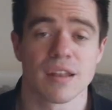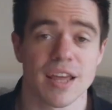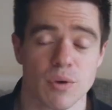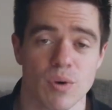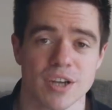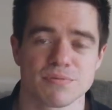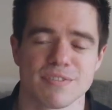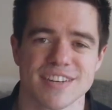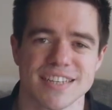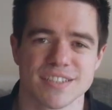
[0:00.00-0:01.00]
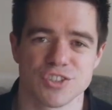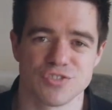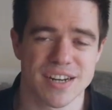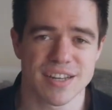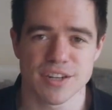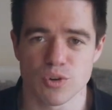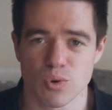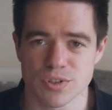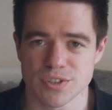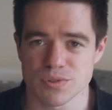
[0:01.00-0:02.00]
Likewise, we release adrenaline and
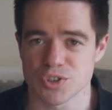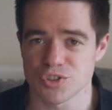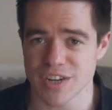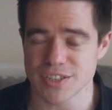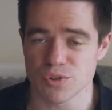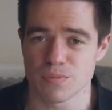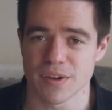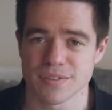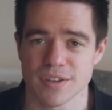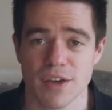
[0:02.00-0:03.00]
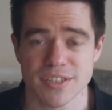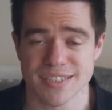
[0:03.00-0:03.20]
cortisol, stress hormones, other